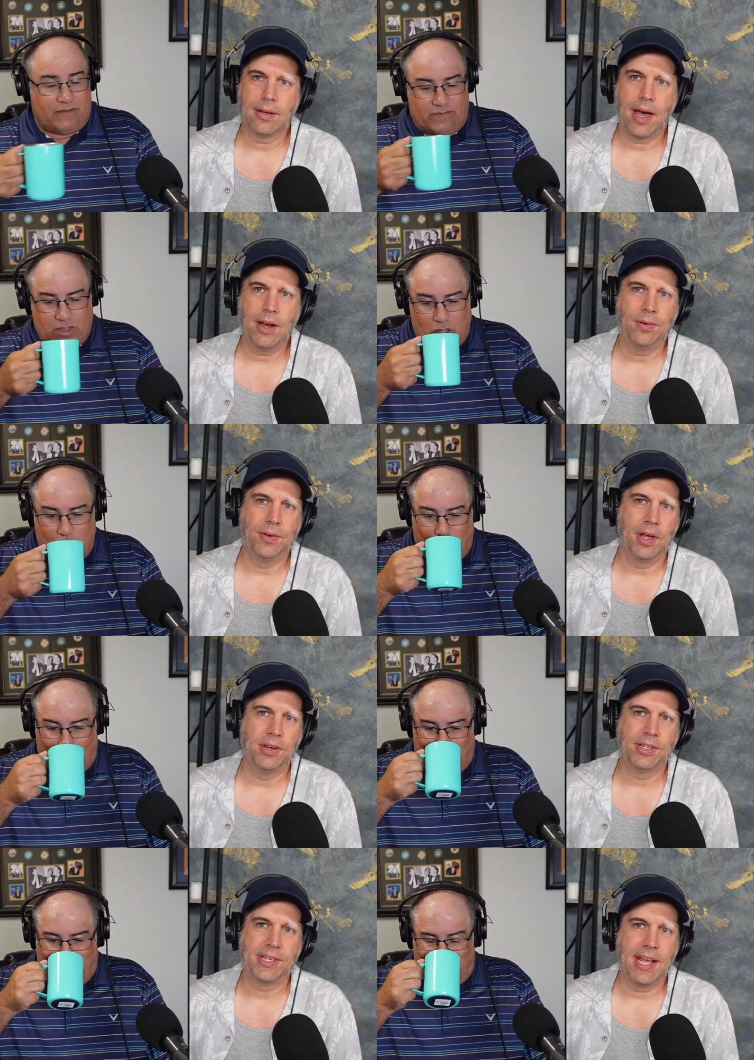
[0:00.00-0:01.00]
Speaker 1: I don't
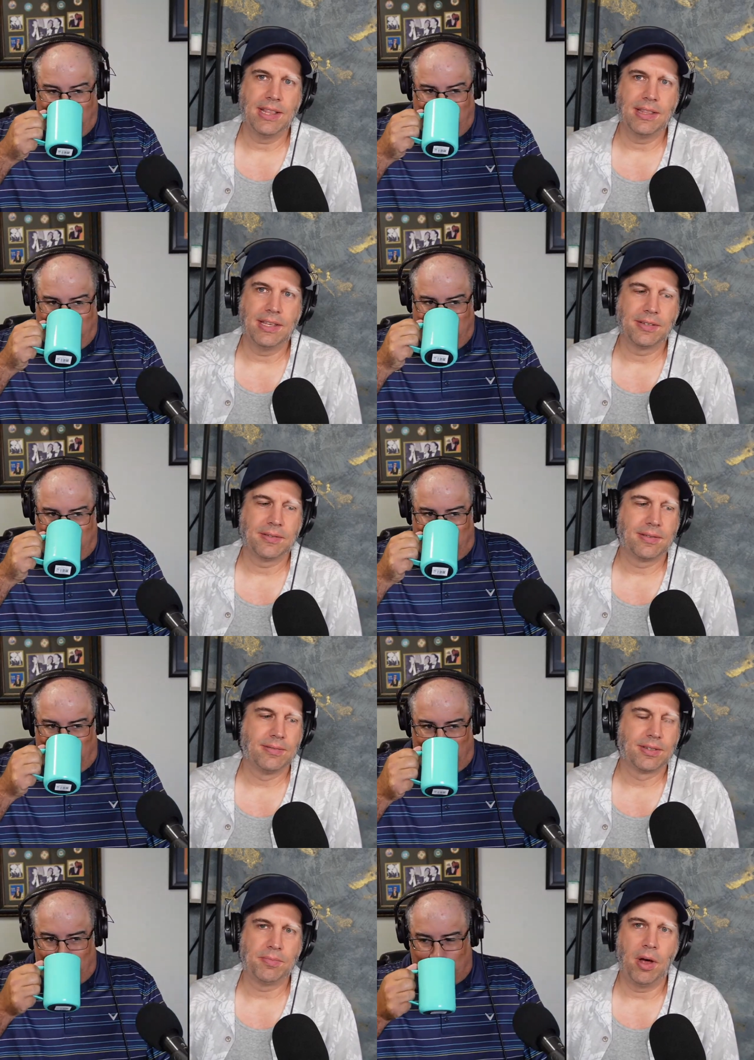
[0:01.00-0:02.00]
understand these
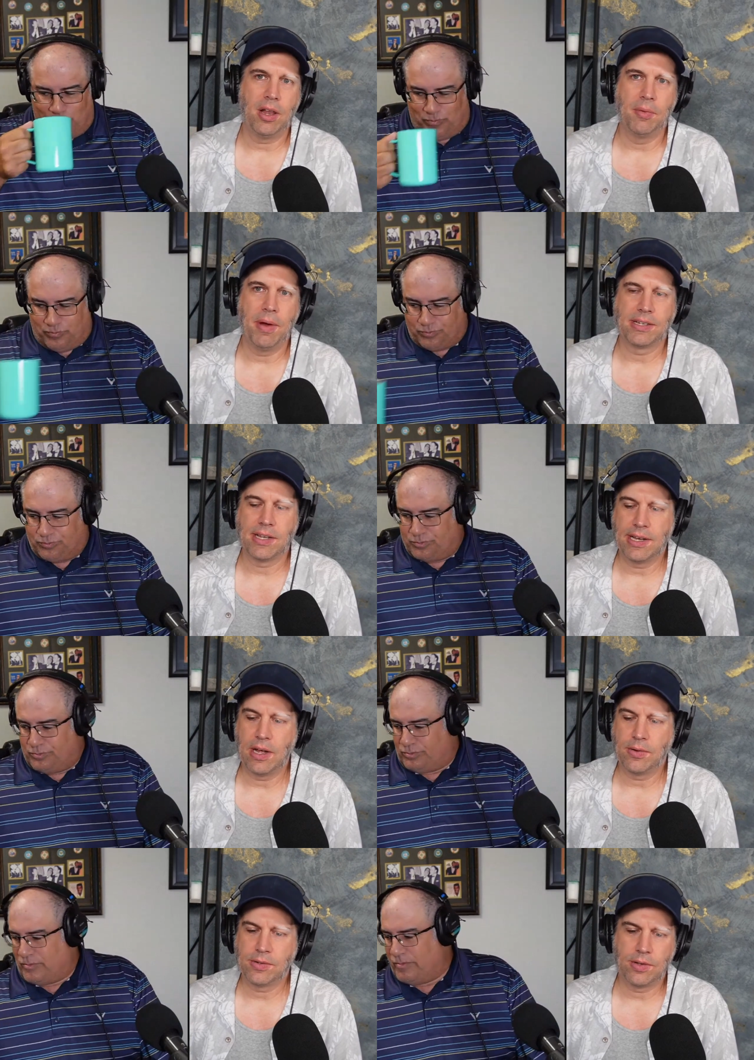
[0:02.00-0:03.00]
smaller banks.
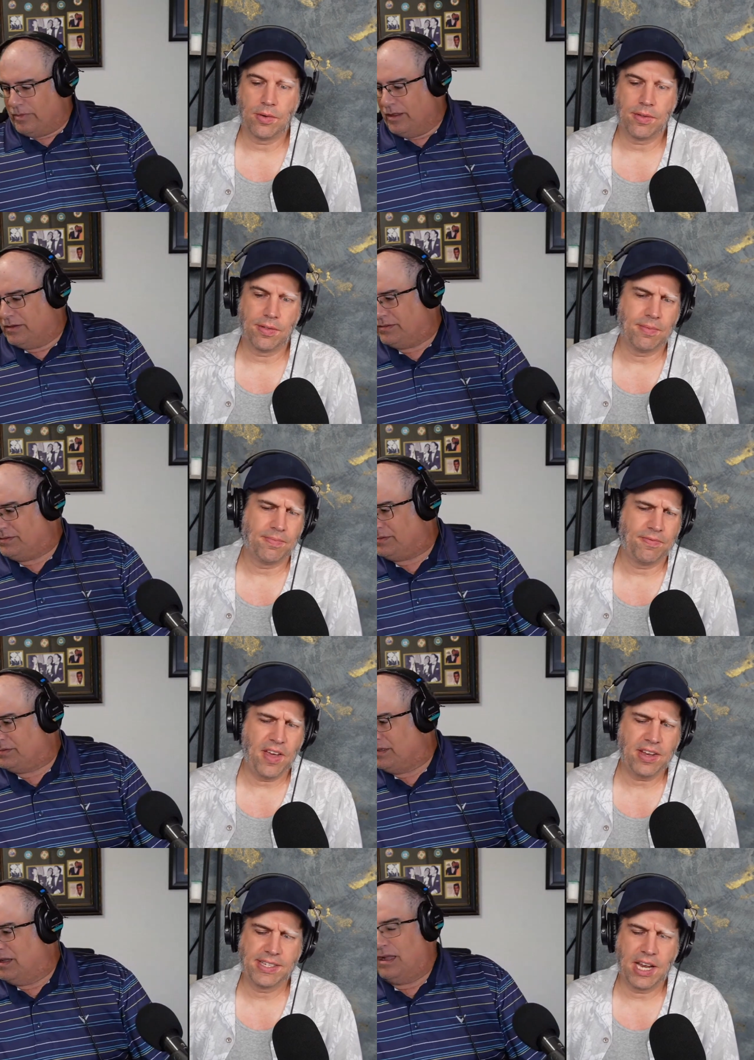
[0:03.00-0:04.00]
Now, so the, the
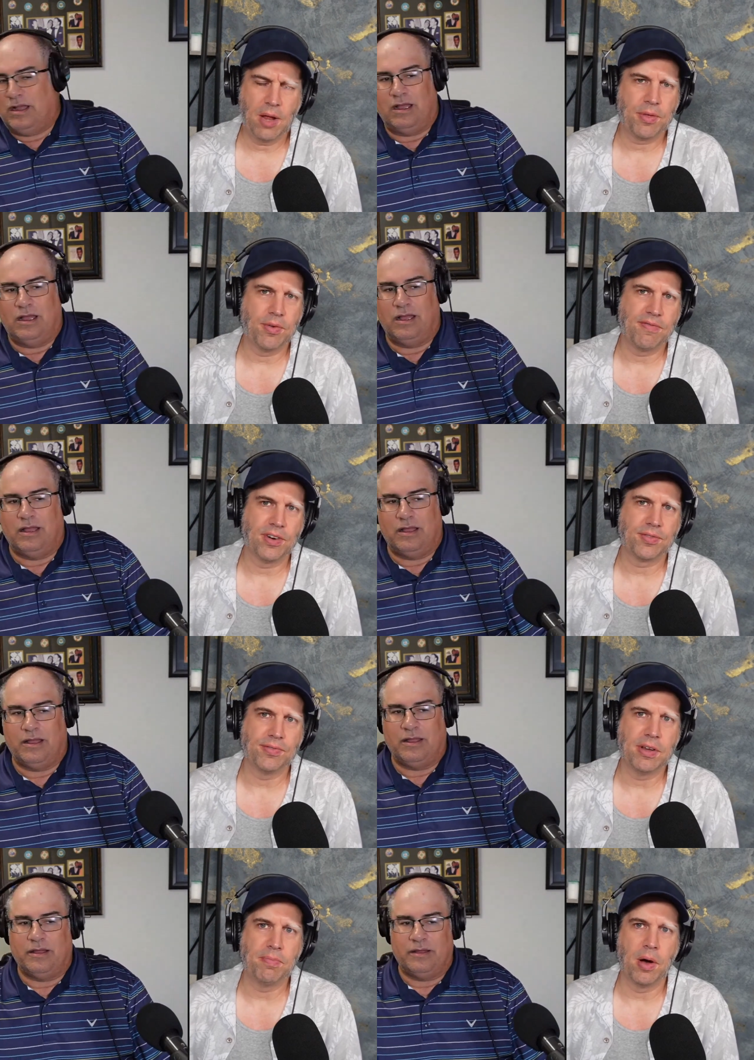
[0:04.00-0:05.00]
Fed set up the reverse
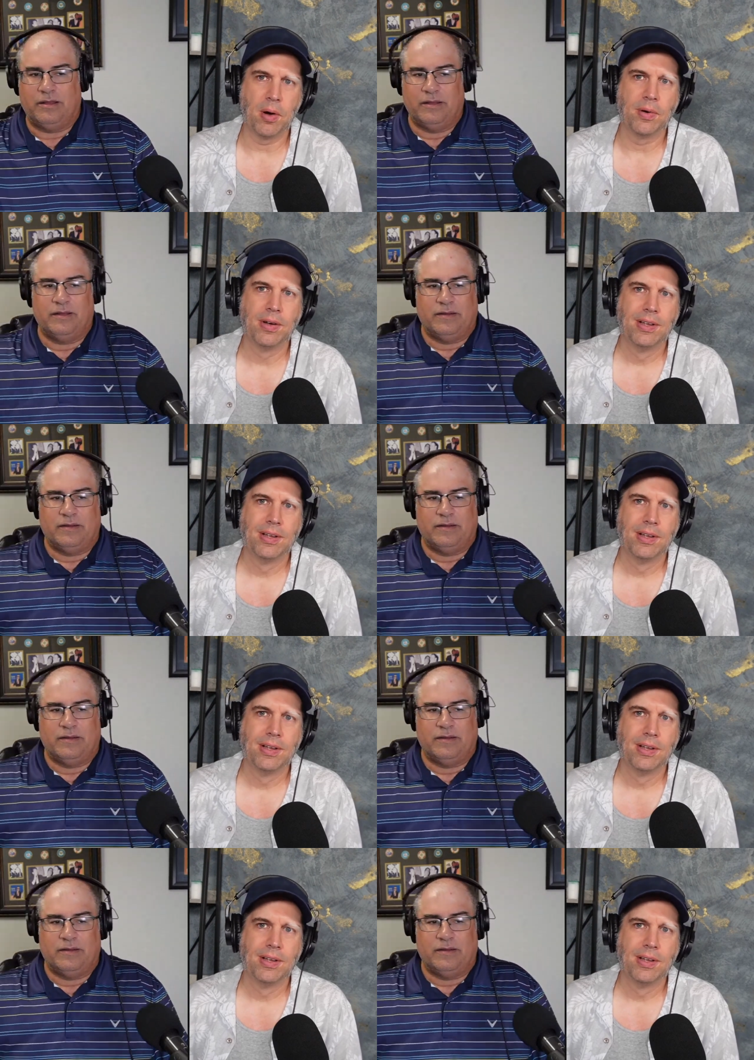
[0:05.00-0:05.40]
repo